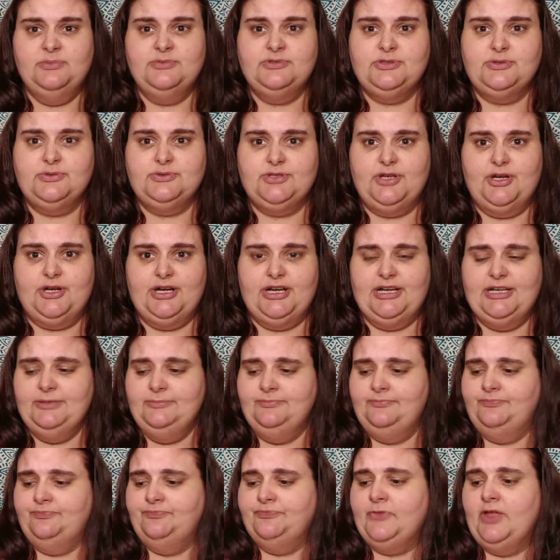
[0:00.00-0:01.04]
I'm so
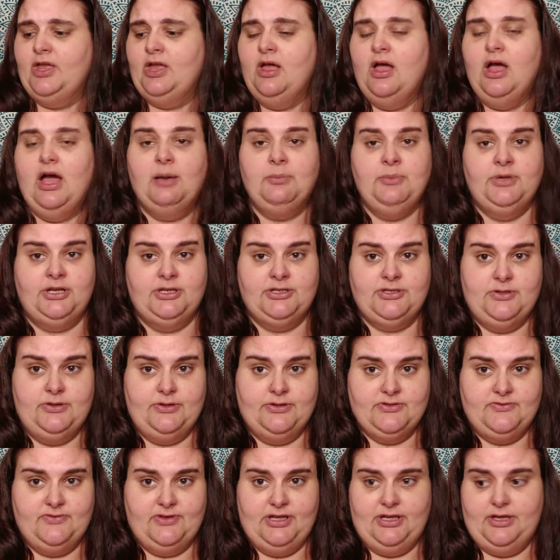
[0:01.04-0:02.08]
sorry. I'm going to
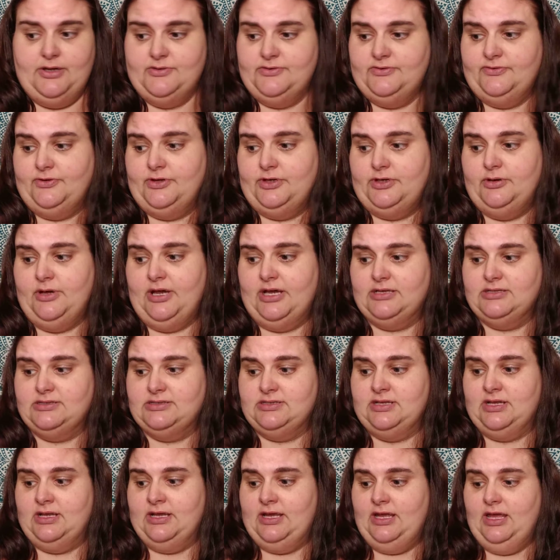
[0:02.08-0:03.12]
do those videos for you
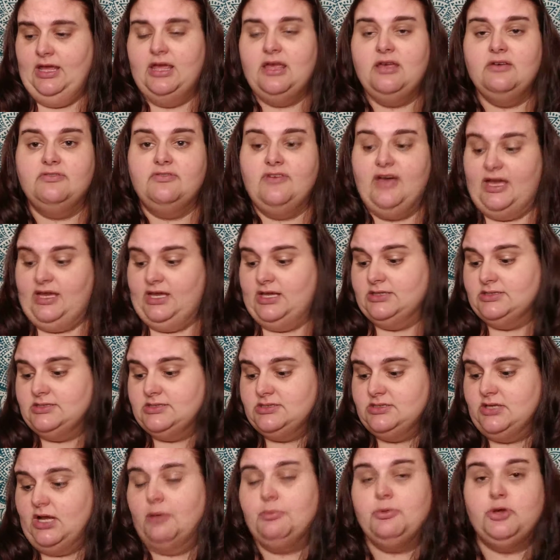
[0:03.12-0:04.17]
guys tonight if I
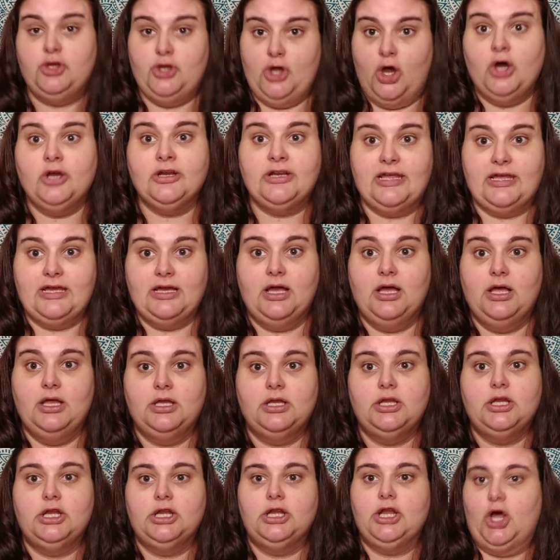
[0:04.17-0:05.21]
can stop yawning
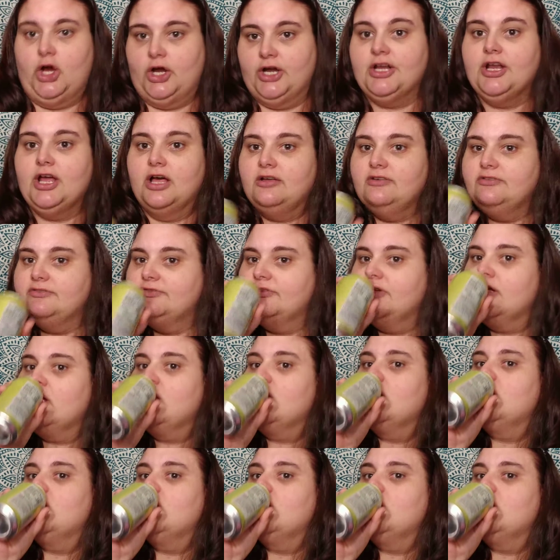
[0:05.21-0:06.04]
long enough.